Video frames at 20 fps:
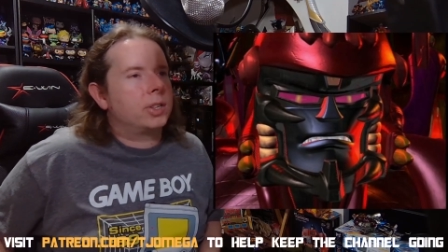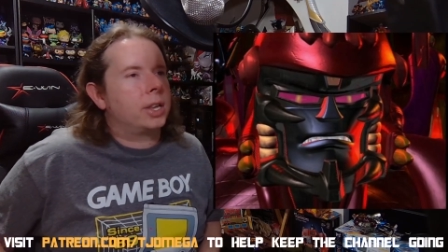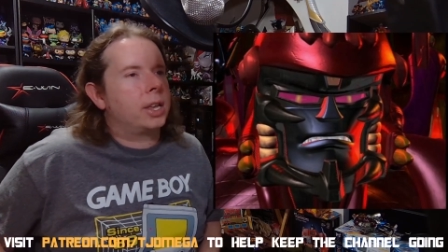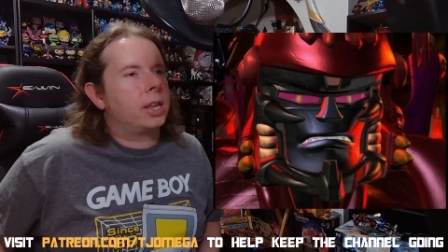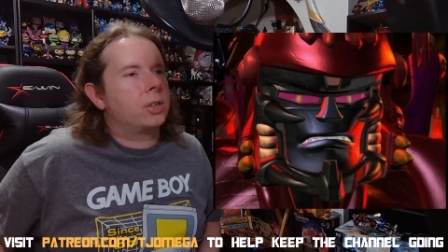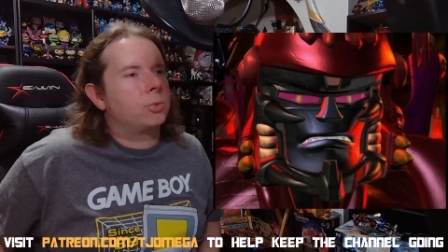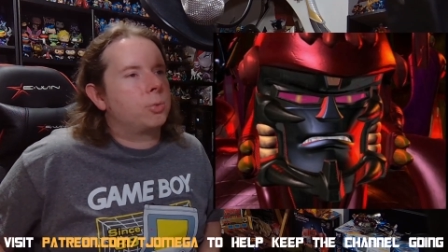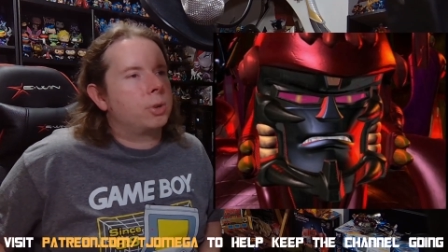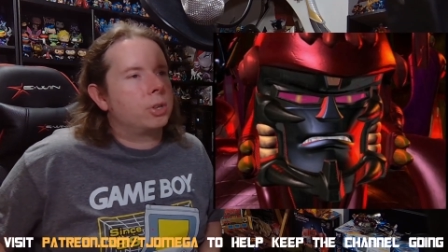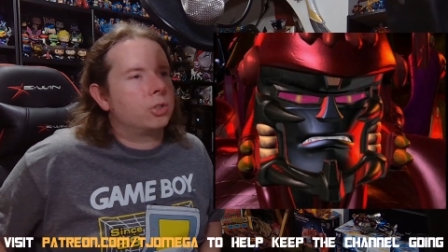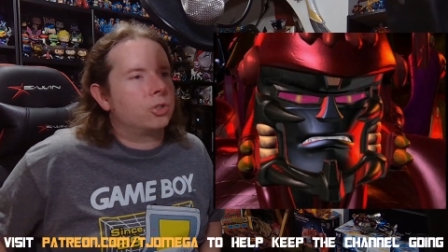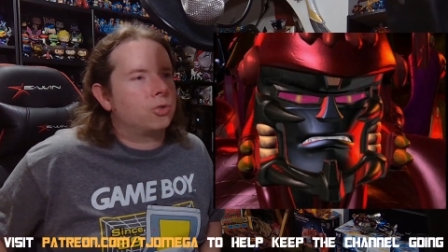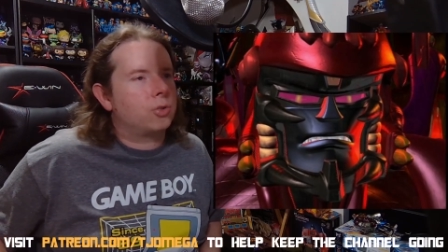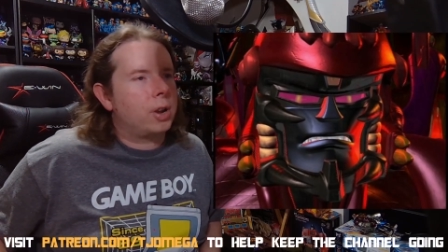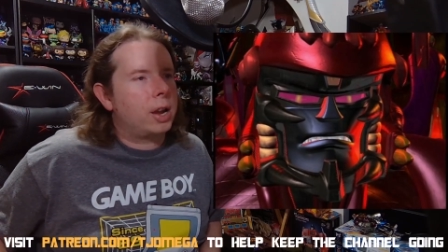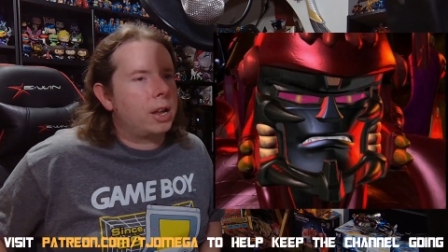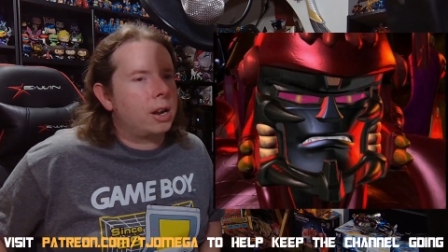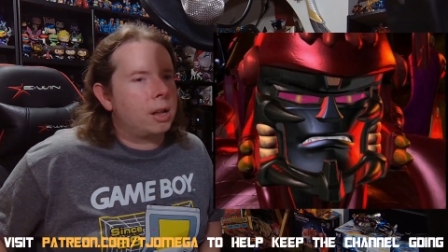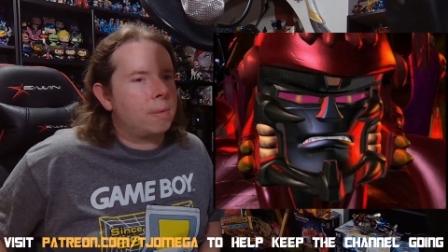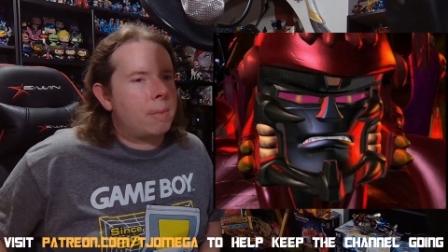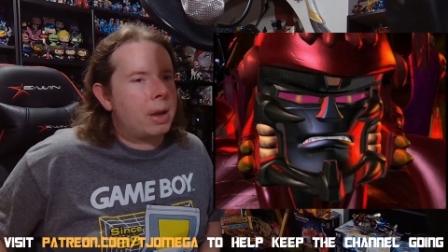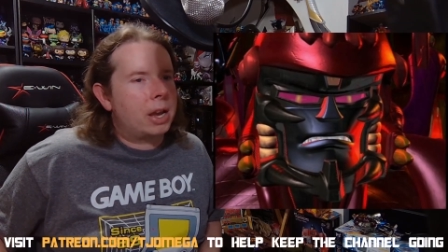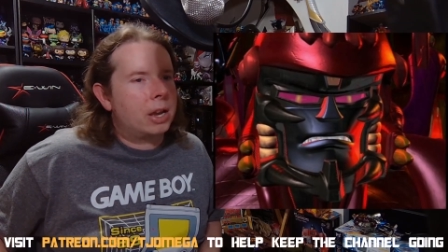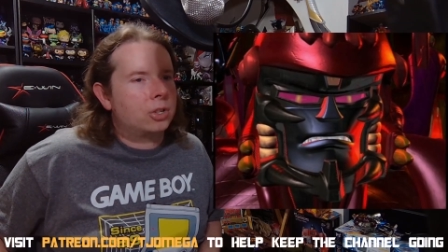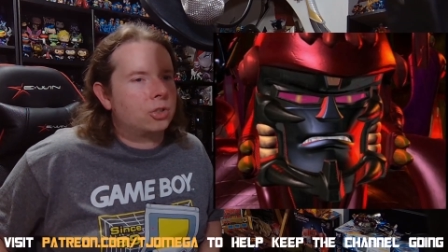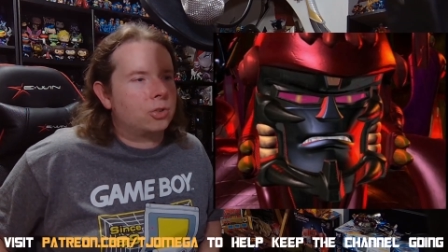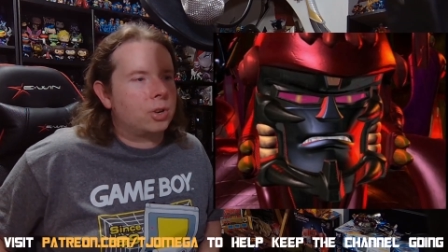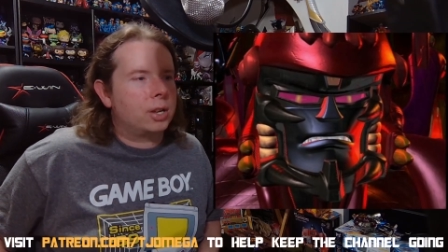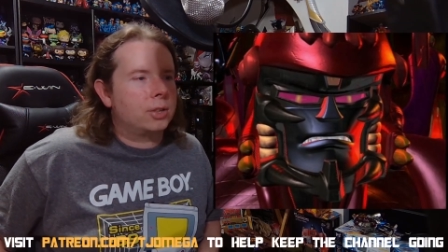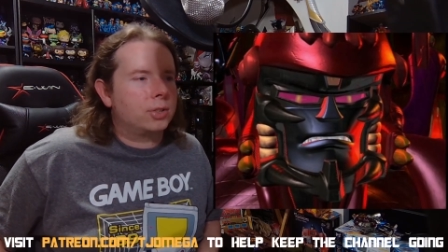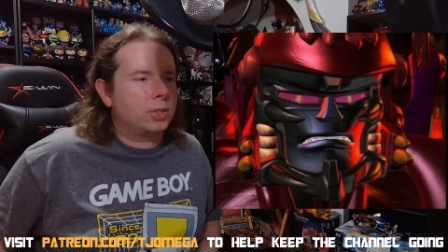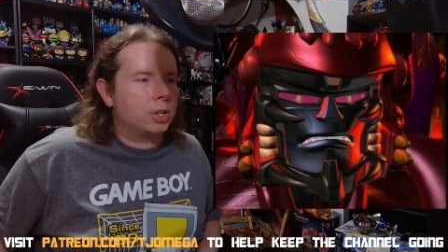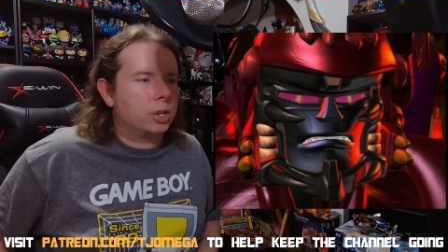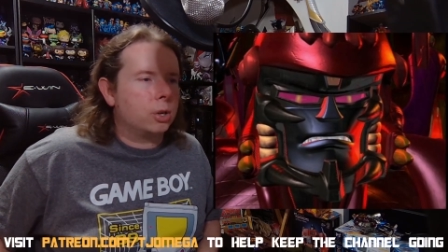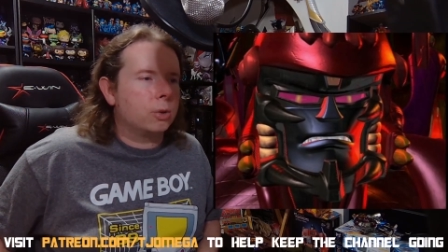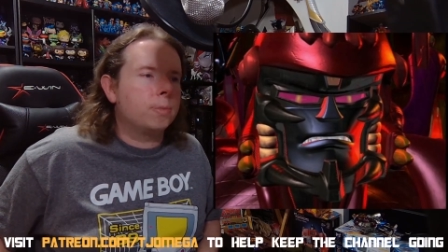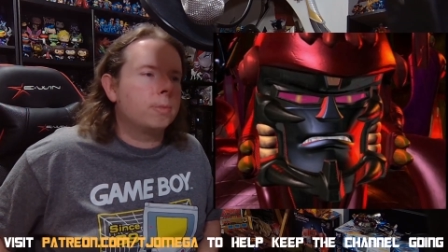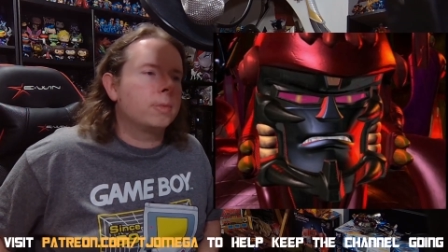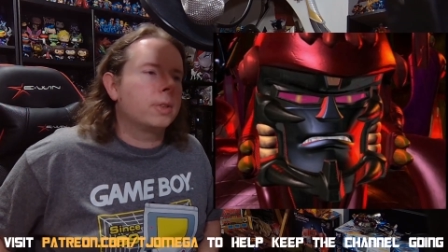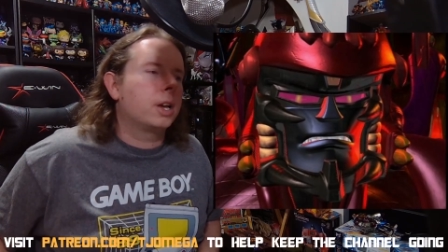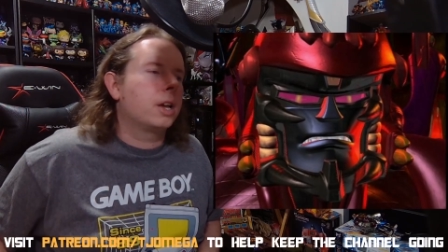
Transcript: I guess we can try it on Megatron, too.